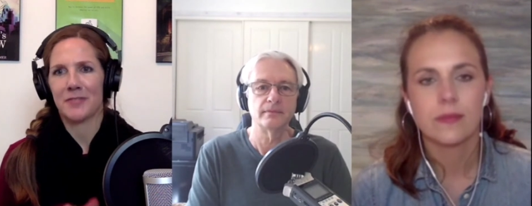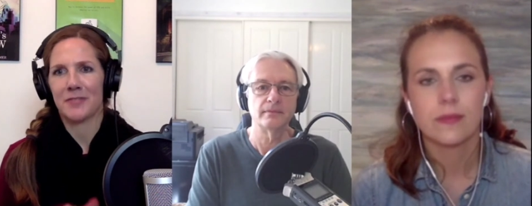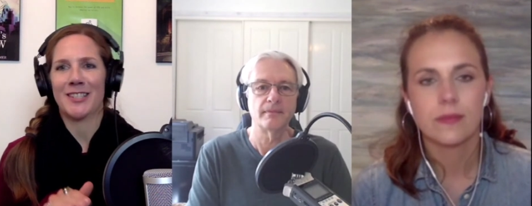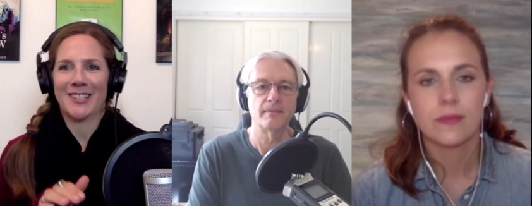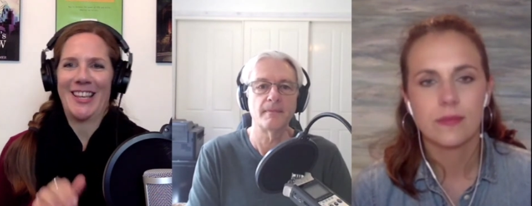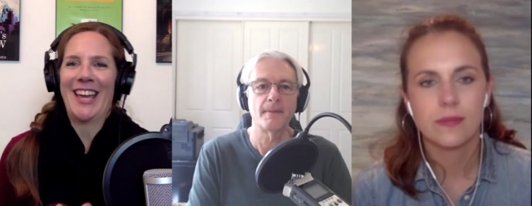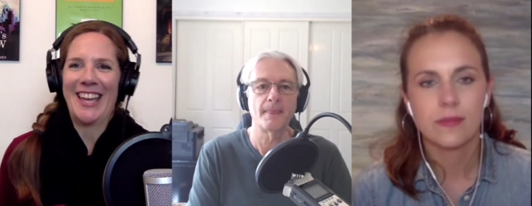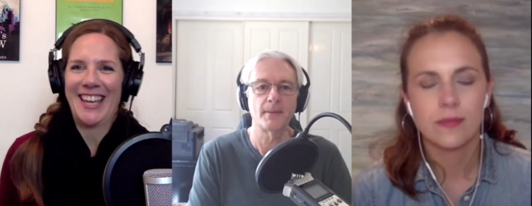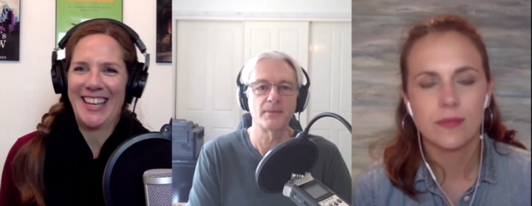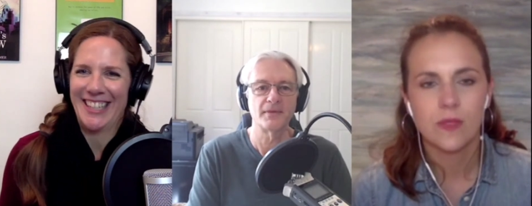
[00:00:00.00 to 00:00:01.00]

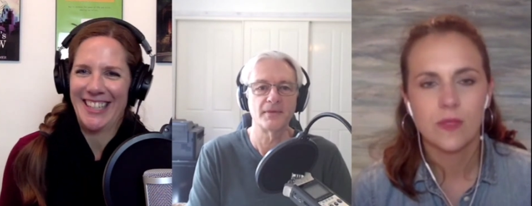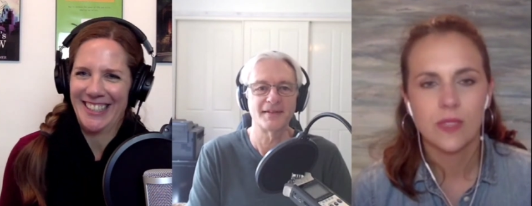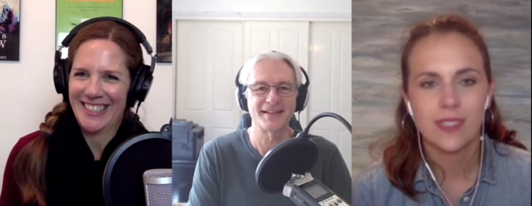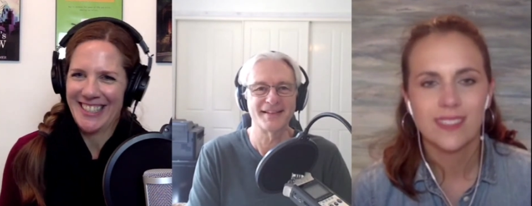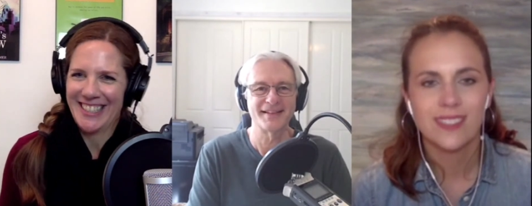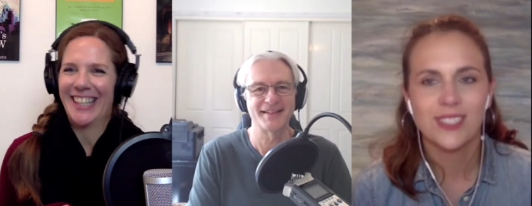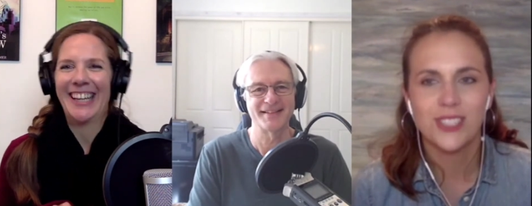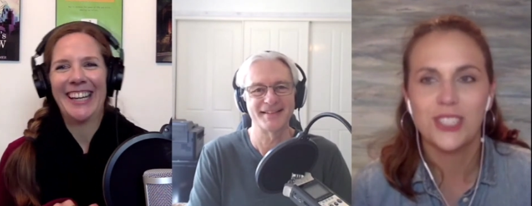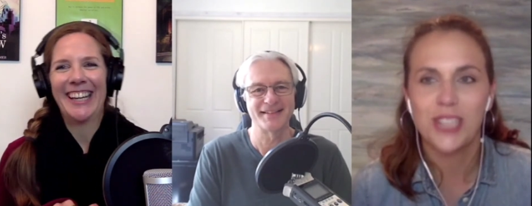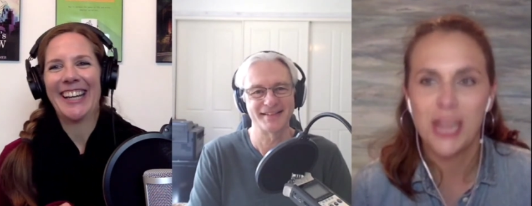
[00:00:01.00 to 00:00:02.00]
Speaker 1: hand.
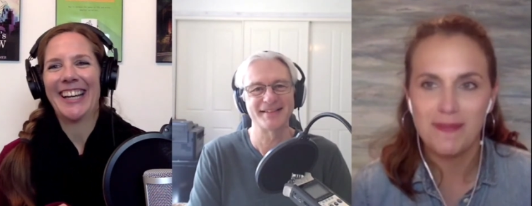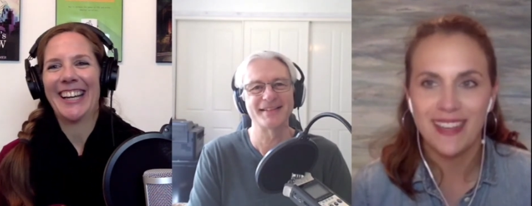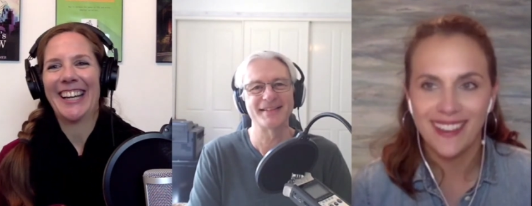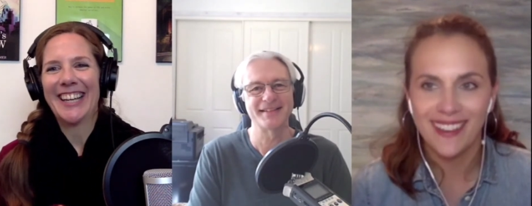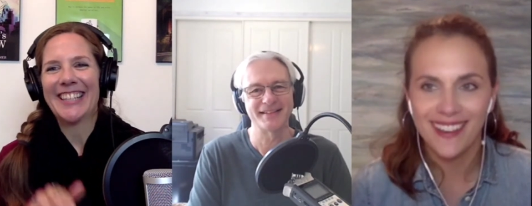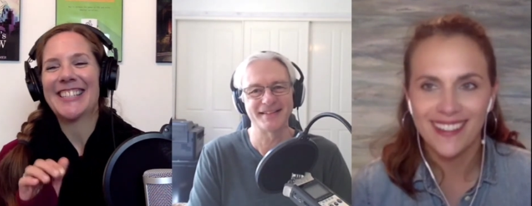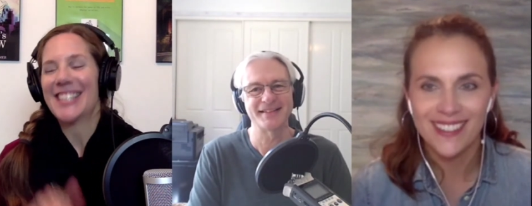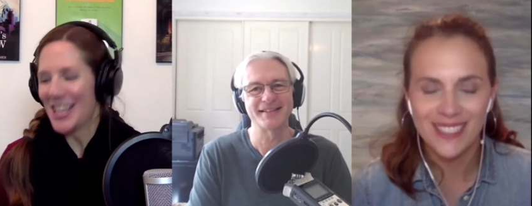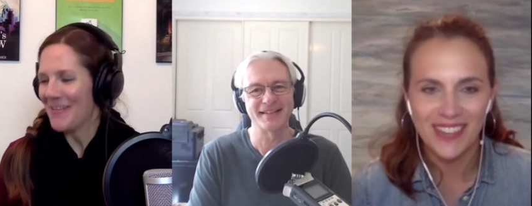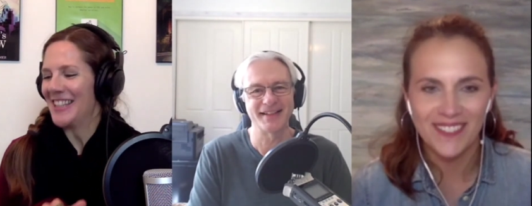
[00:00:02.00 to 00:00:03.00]
Jamie. Jamie's
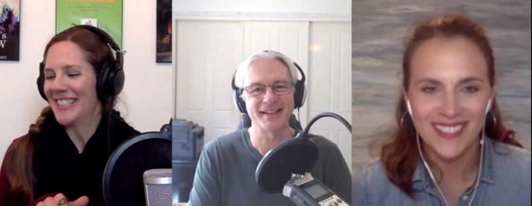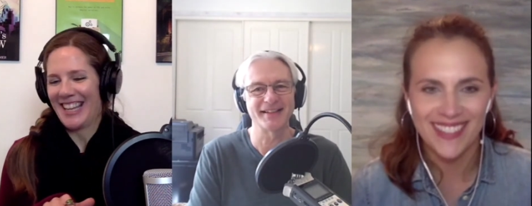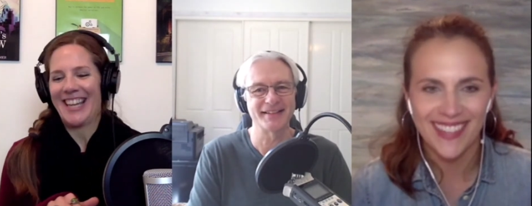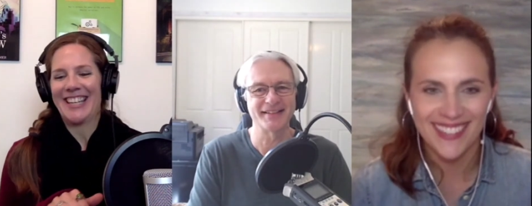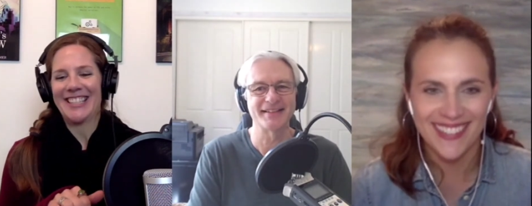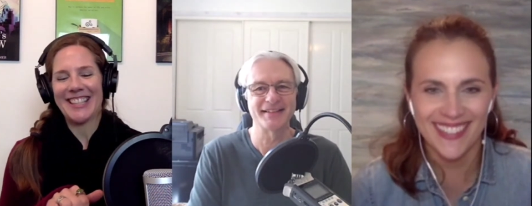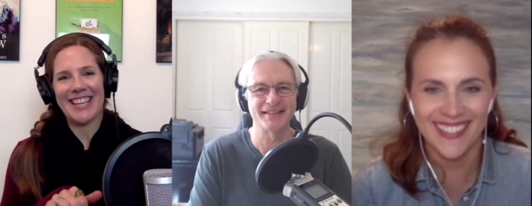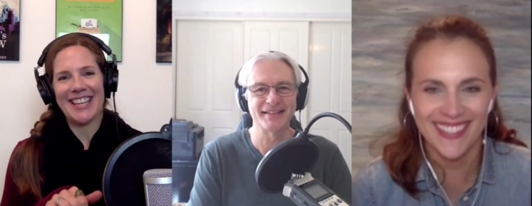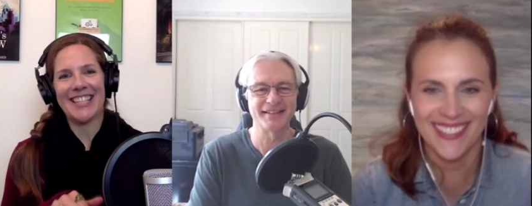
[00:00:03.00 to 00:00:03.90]
Jamie. hand. Thank you.